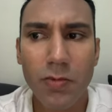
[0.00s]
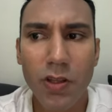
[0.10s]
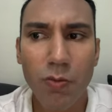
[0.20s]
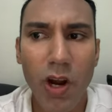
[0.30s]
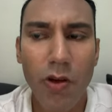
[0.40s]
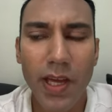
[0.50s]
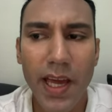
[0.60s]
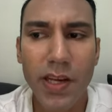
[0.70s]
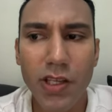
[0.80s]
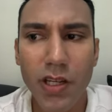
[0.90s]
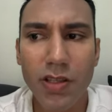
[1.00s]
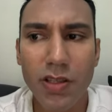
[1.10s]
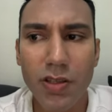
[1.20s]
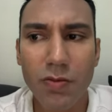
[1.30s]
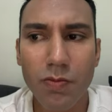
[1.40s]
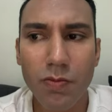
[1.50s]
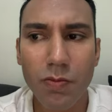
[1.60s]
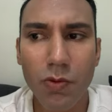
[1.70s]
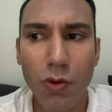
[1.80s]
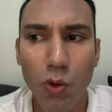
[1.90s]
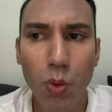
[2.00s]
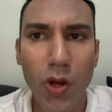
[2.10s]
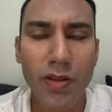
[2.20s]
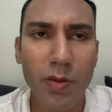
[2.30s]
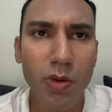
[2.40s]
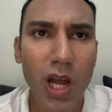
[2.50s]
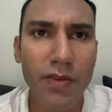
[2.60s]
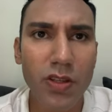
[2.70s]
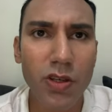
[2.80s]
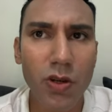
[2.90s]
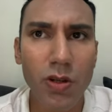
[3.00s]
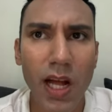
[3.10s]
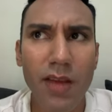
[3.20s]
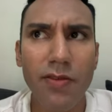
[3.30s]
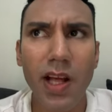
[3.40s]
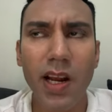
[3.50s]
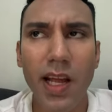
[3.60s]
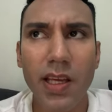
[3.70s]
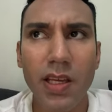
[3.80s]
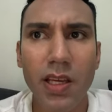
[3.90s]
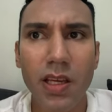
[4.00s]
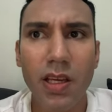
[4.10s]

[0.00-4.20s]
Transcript: on the rare occasions who weren't in private school, I felt like